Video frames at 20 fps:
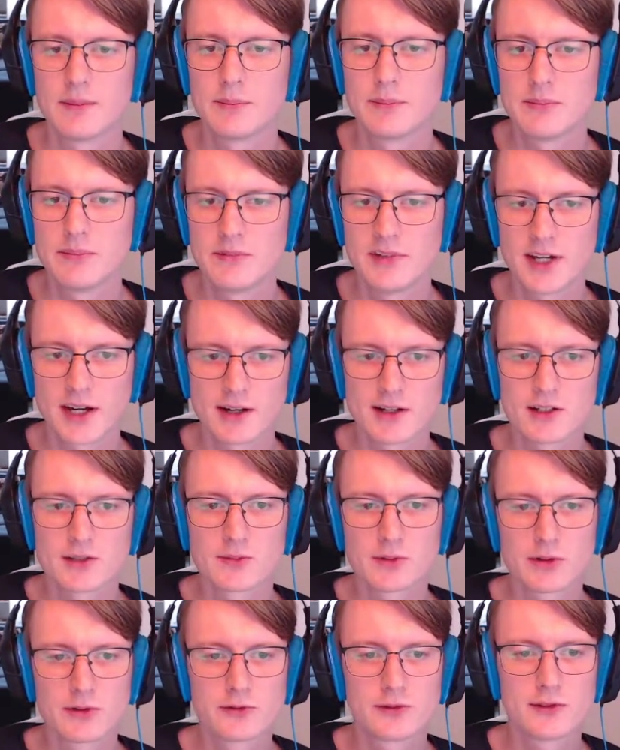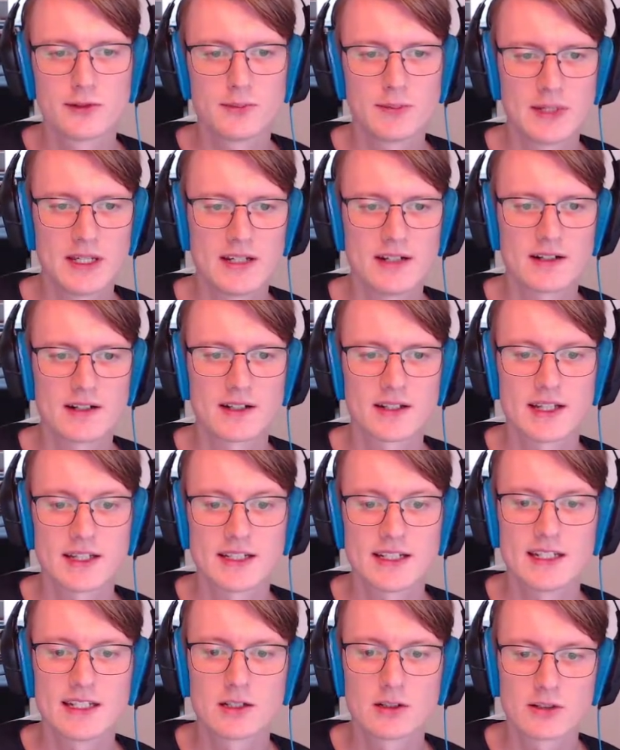Douglas proves to Peter that
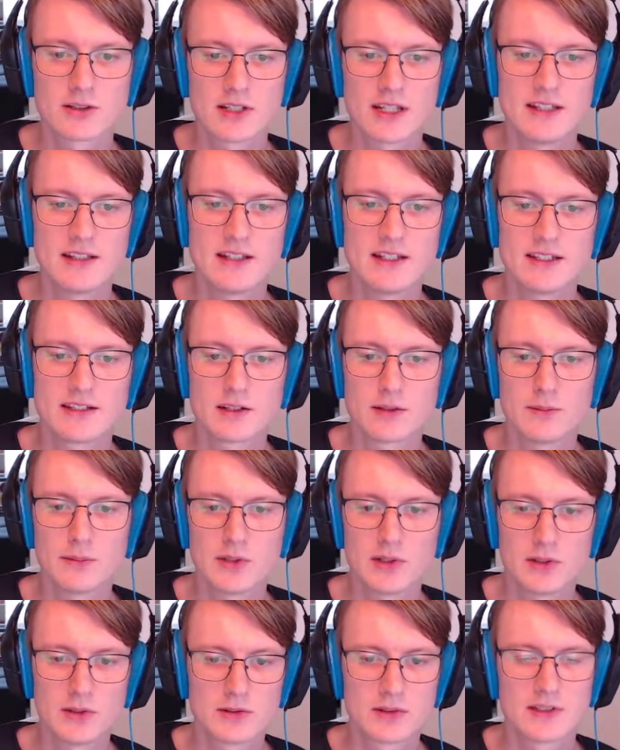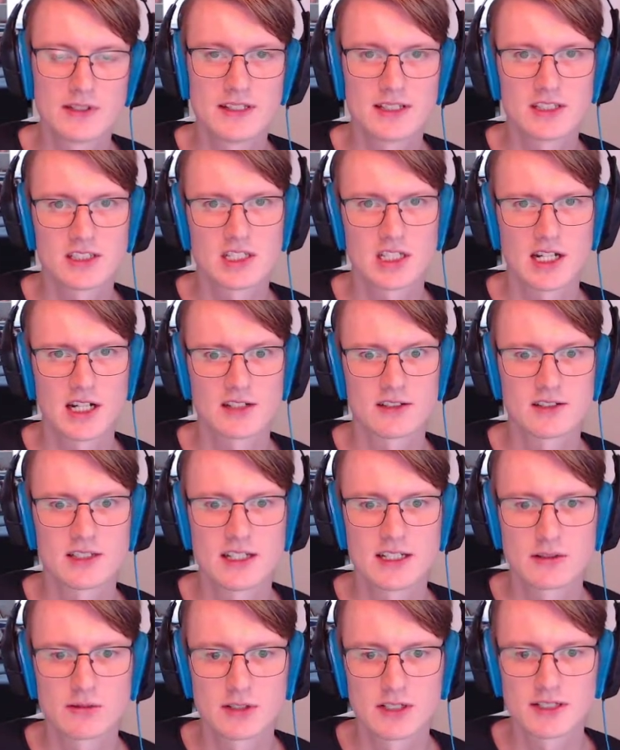he could indeed compute this shared
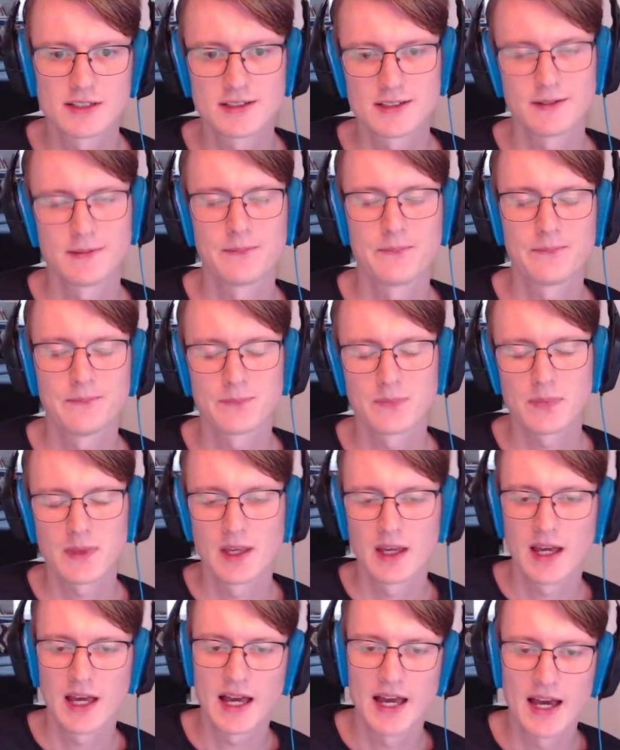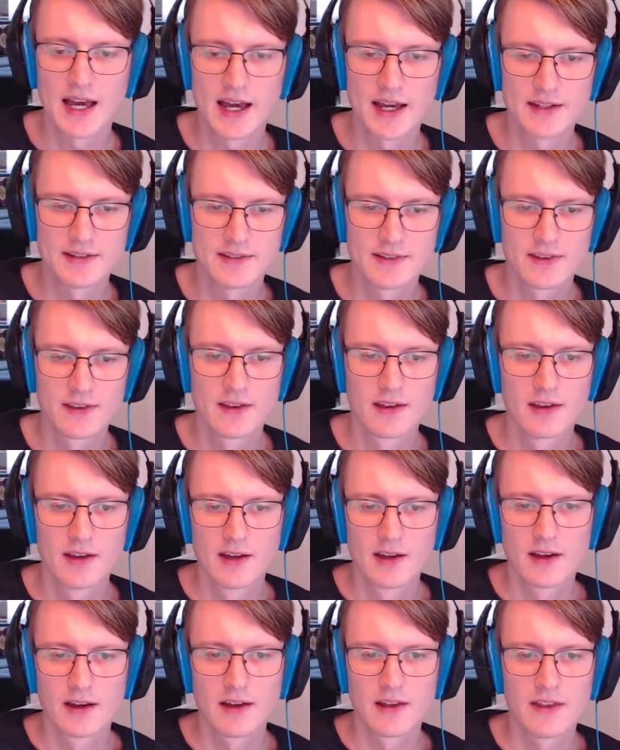secret, and
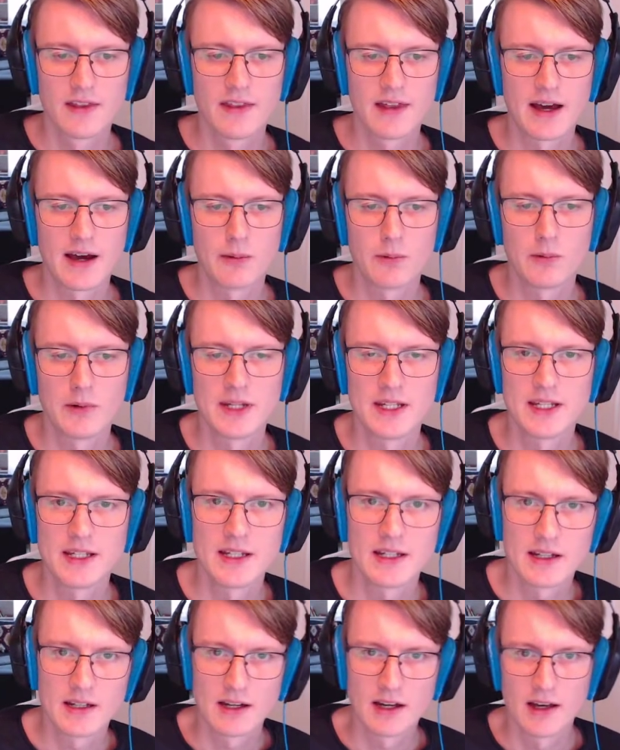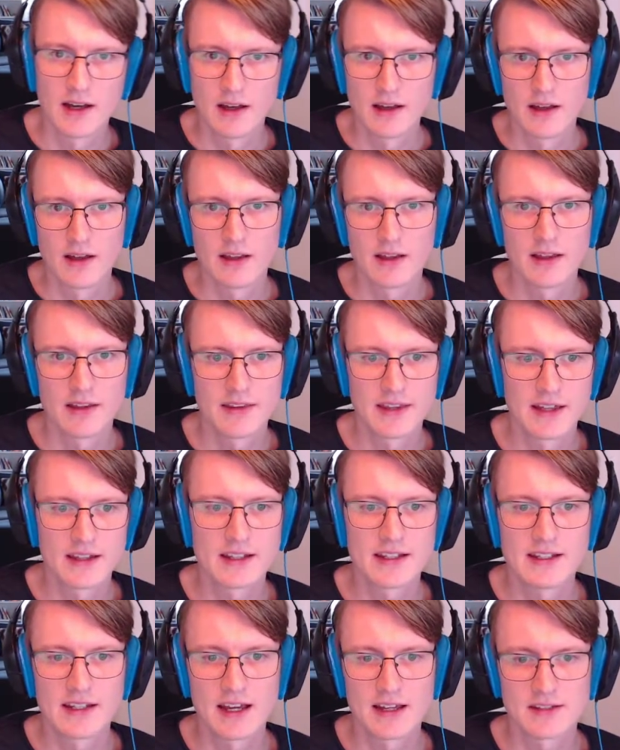that
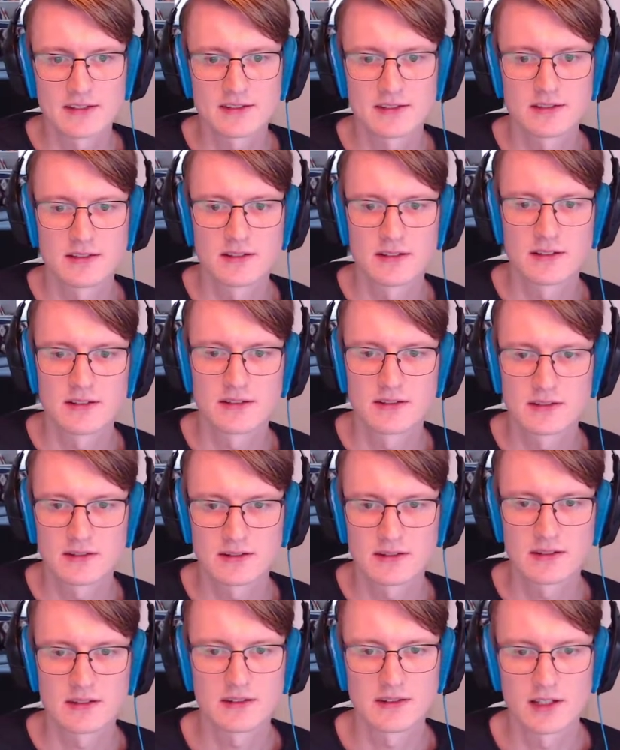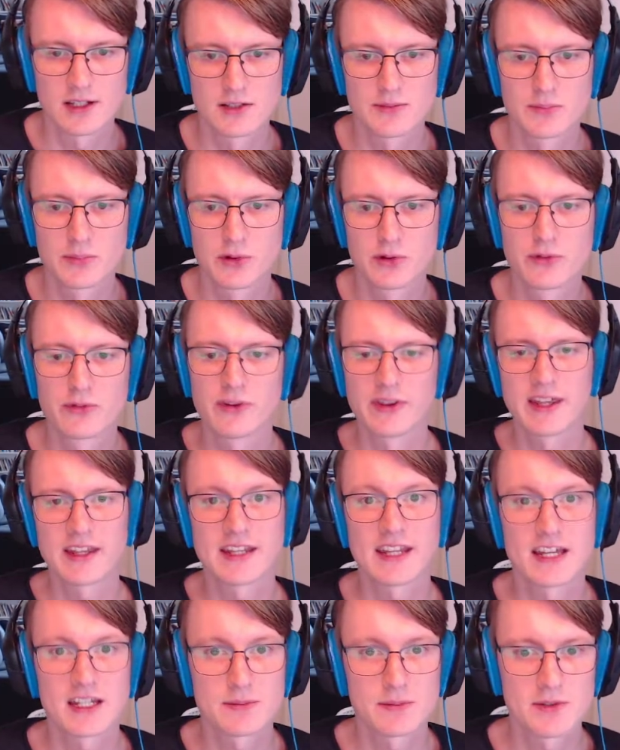he has thus proven that
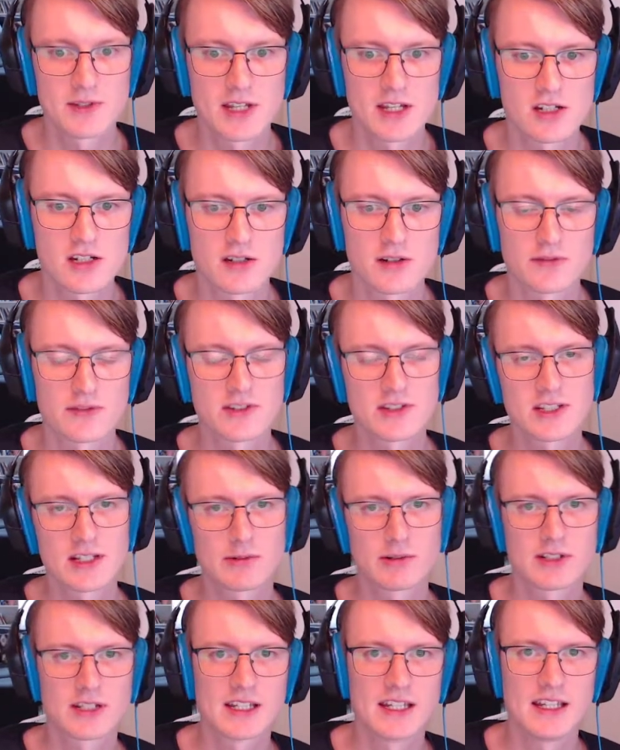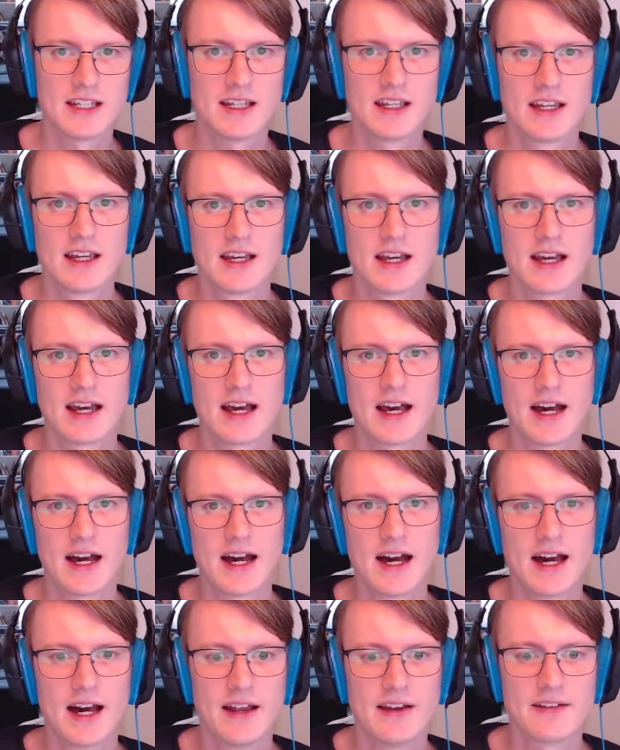he has possession of the secret key
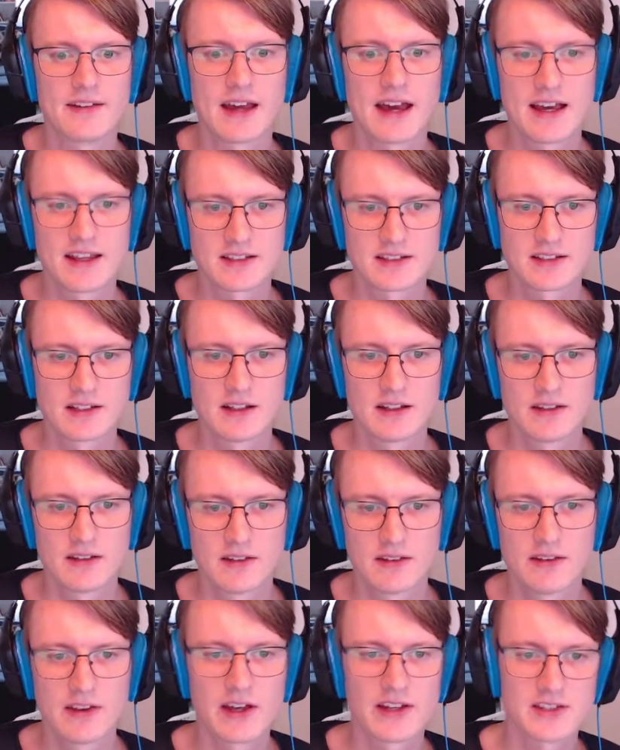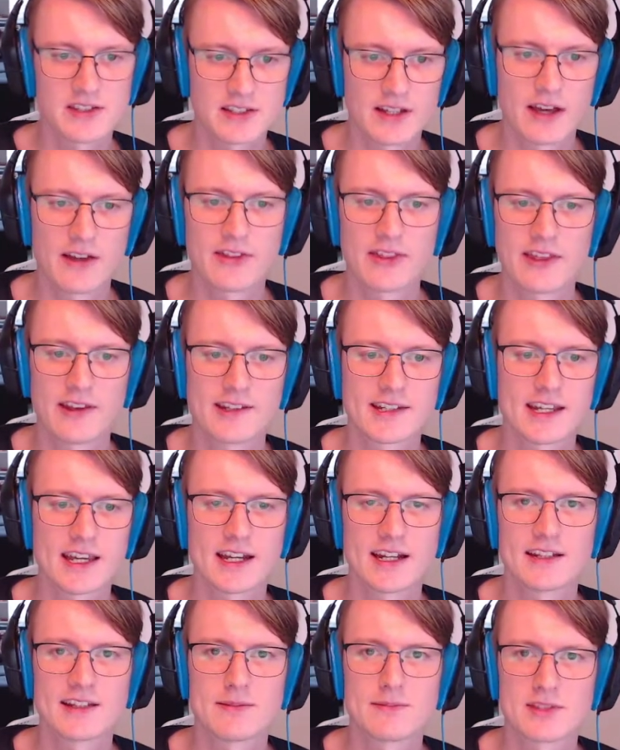and has thus
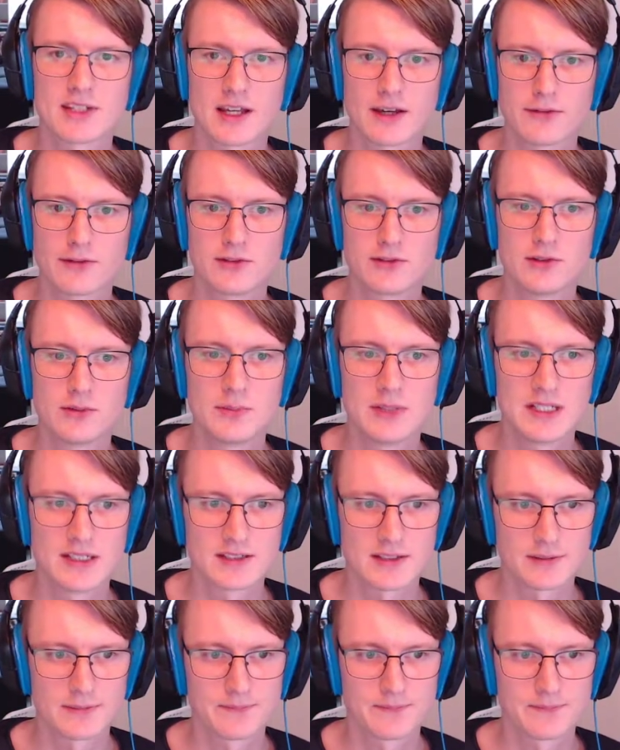authenticated himself to Peter.